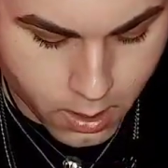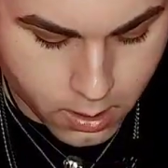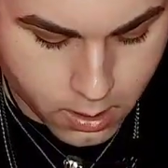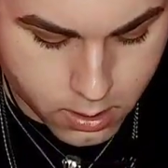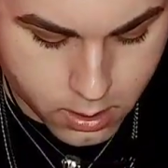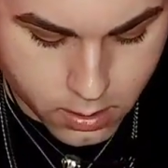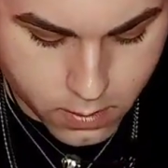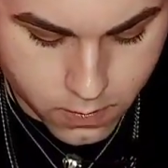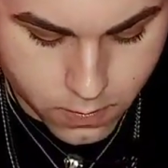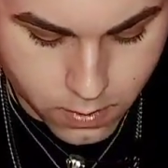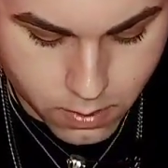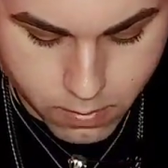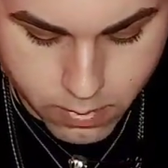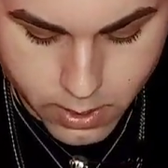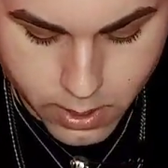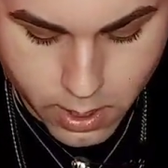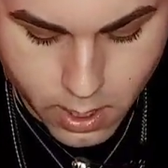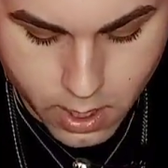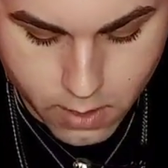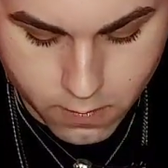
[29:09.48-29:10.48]
This is for the
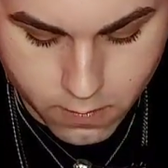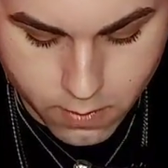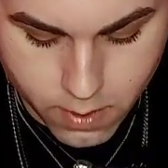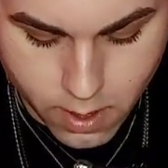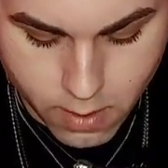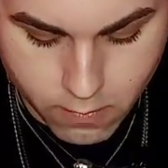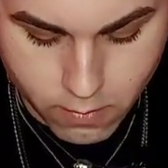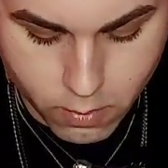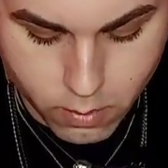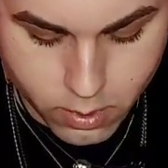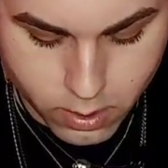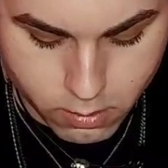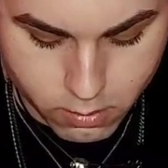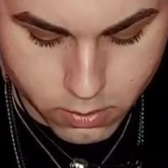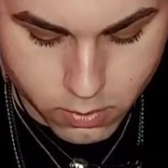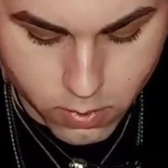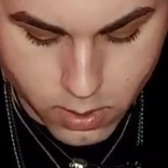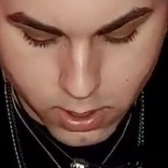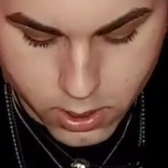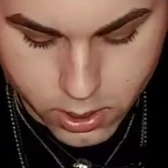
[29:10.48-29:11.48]
week ahead, for everyone
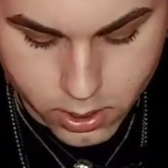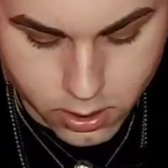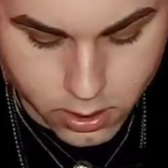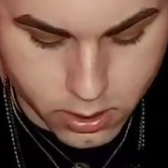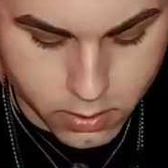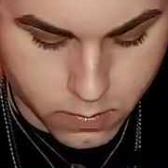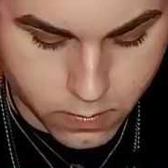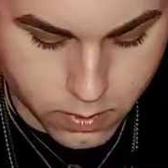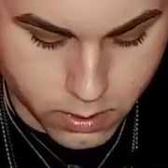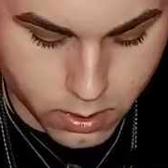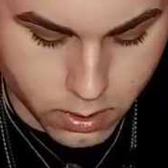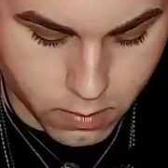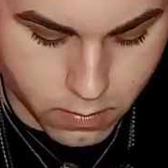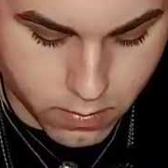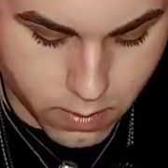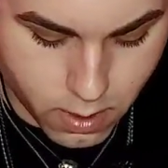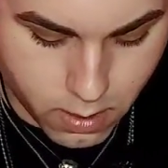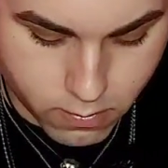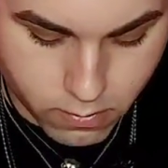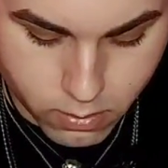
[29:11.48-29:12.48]
who's watching this video,
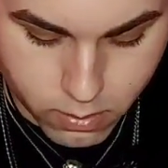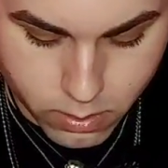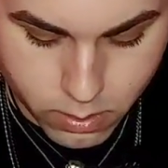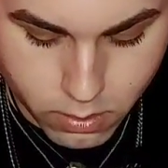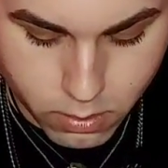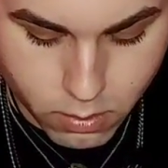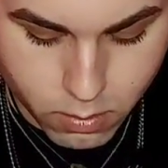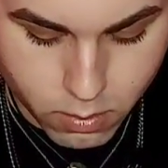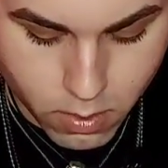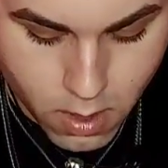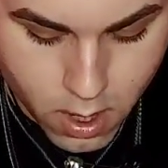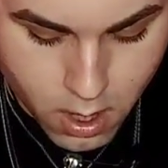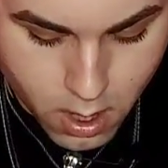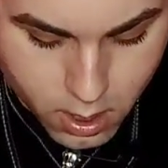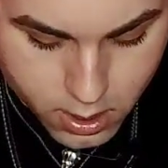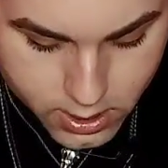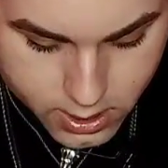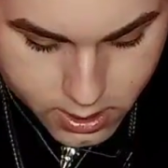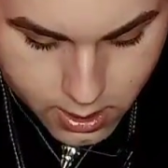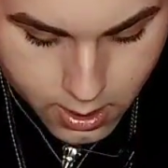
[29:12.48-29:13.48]
for everyone who
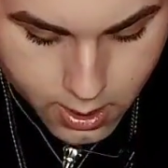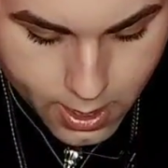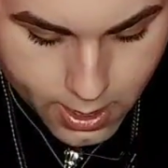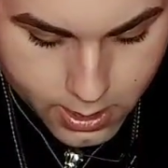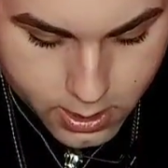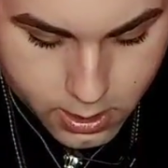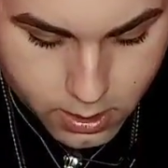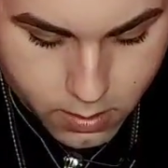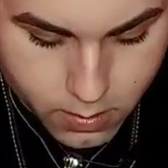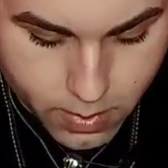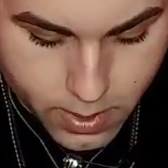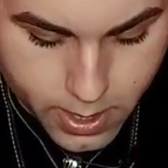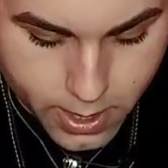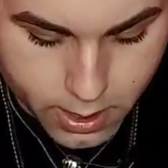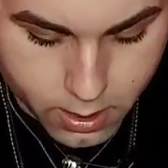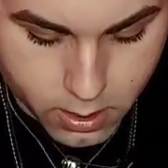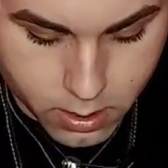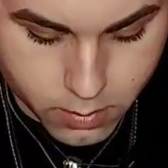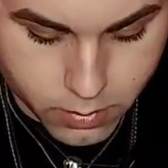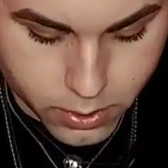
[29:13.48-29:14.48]
selected
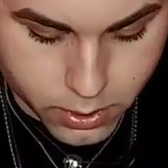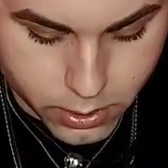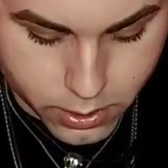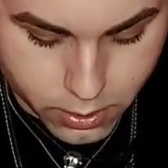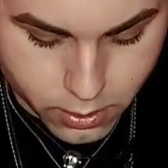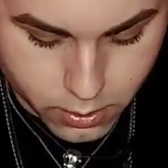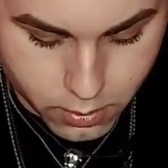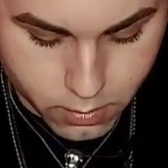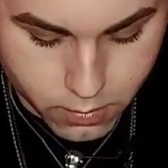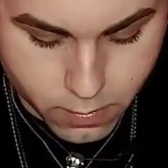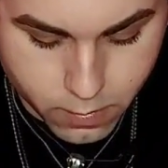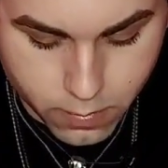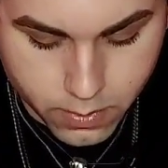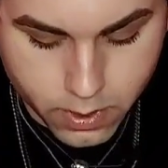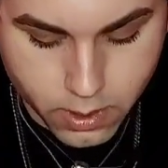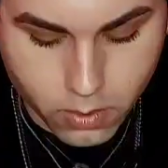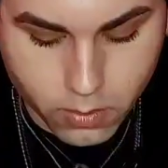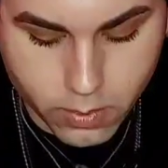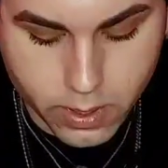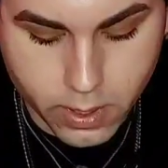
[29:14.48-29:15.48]
pile number 2,
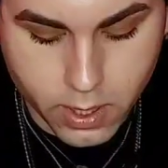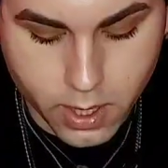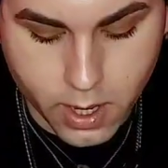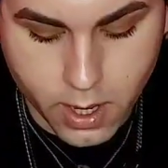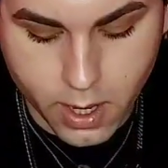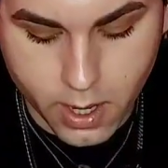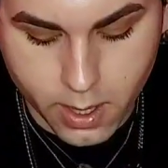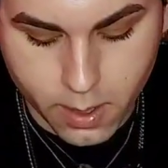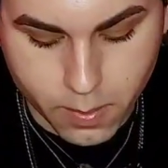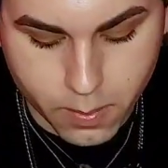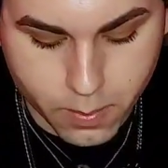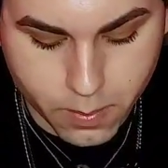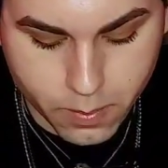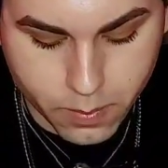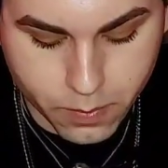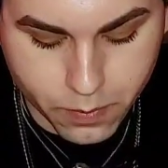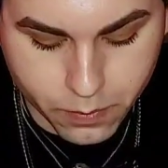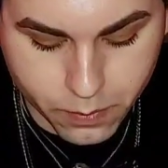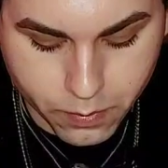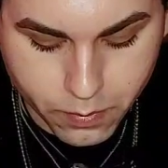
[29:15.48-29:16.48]
for the week ahead.
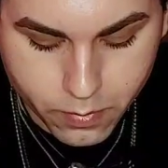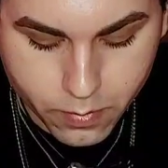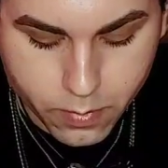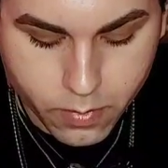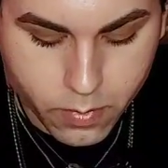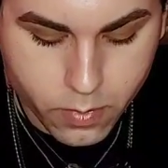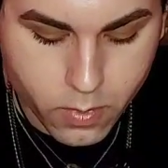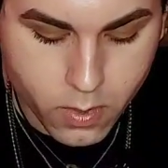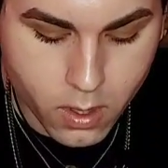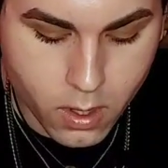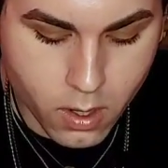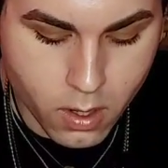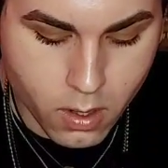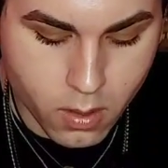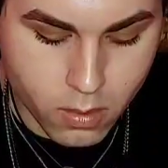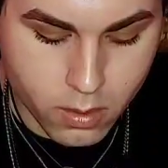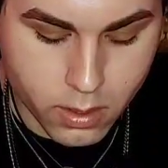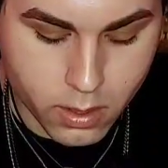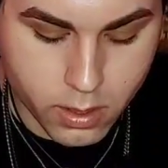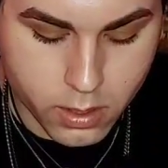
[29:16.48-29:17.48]

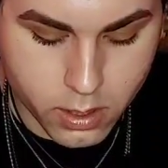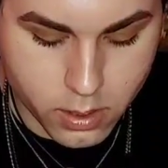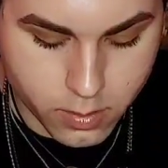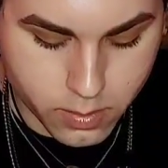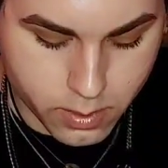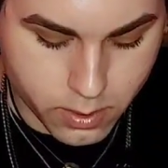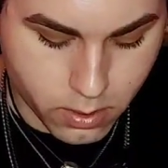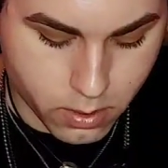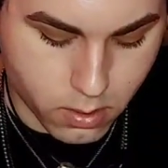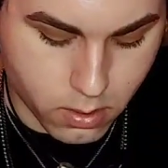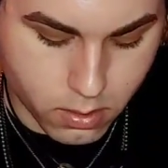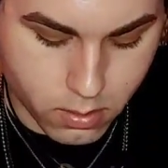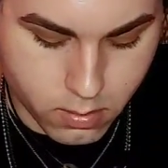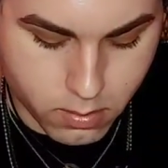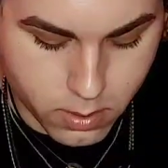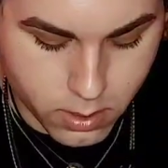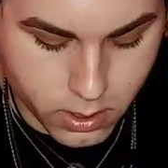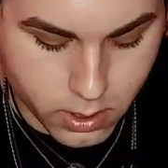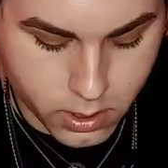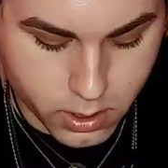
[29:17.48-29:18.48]
It needs to be known,
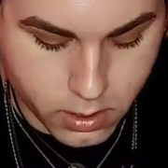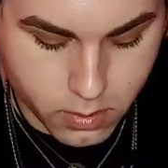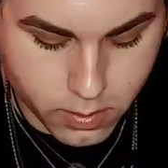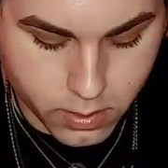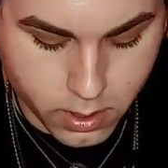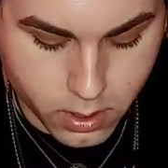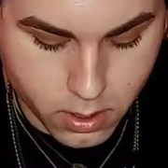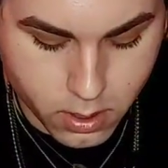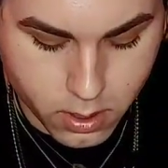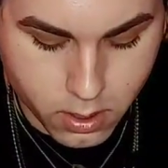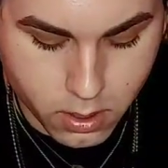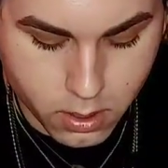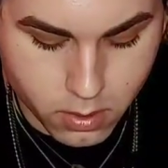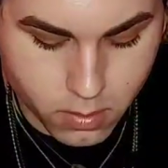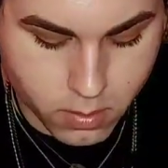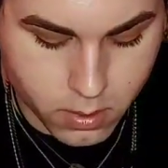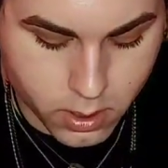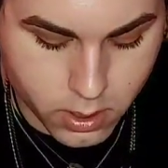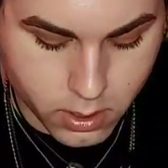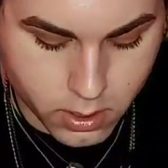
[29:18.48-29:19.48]
it needs to be heard,
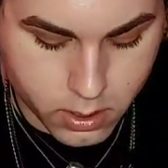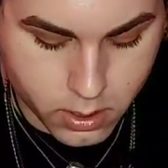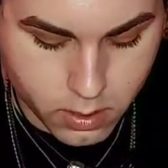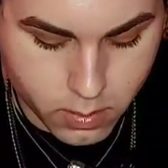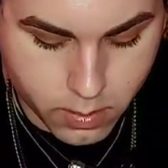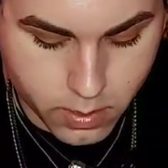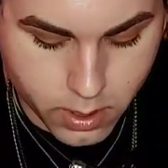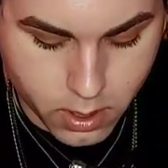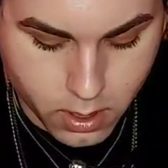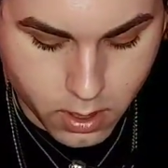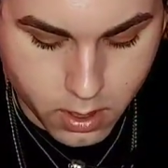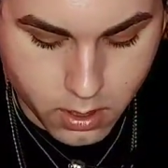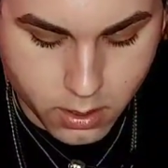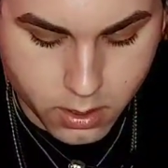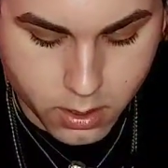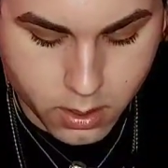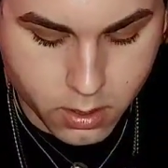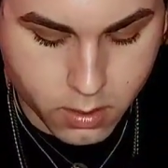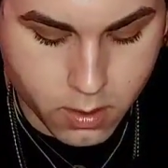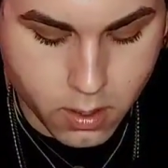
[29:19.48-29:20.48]
it needs to be
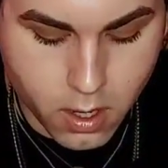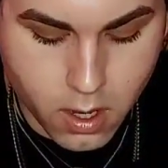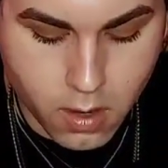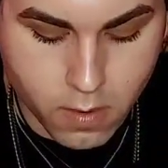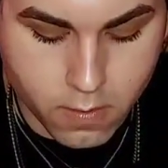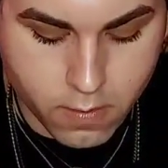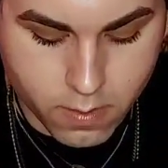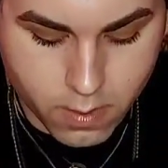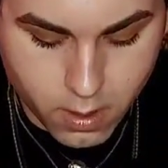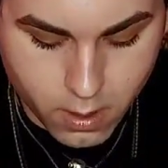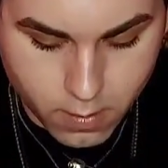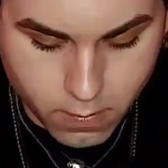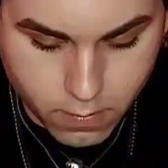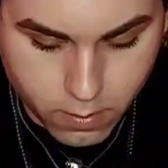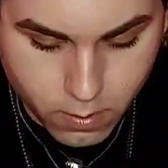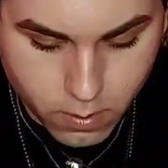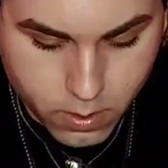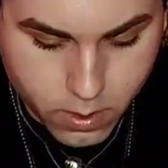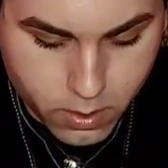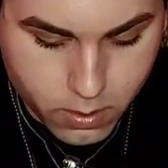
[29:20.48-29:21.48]
honored. For
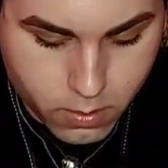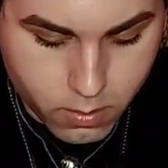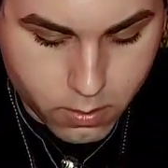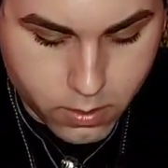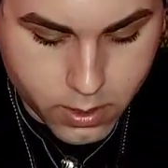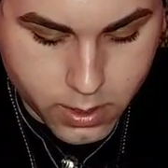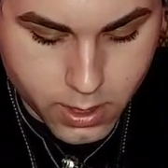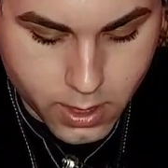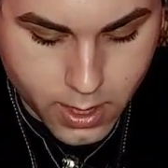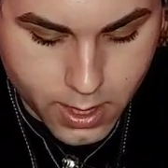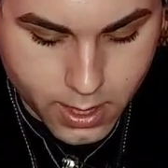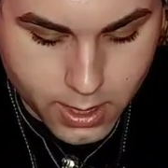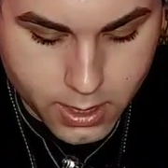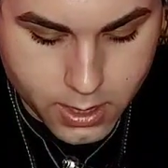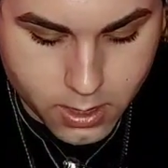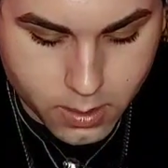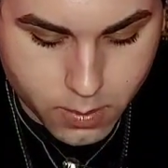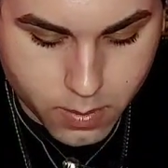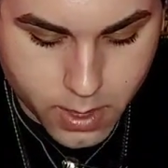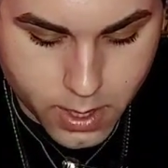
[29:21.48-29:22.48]
everyone who
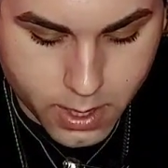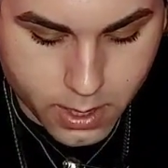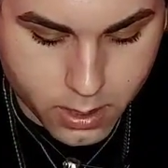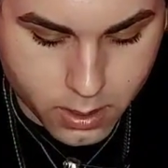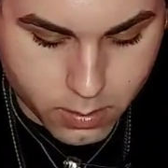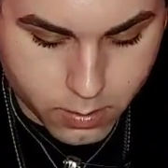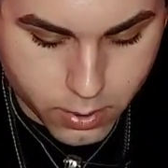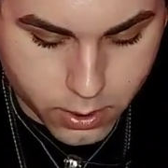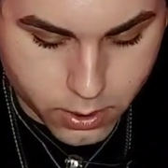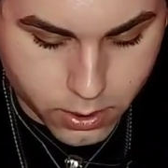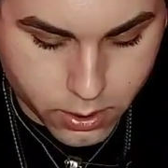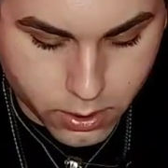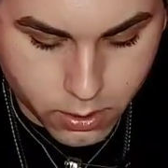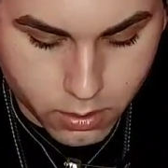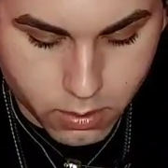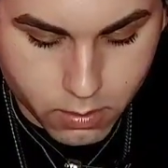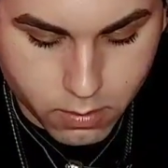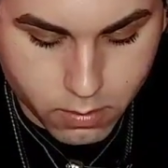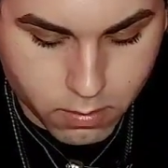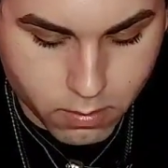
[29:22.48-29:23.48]
selected pile number
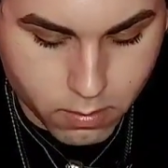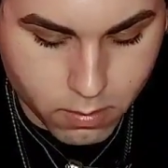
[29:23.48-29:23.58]
2.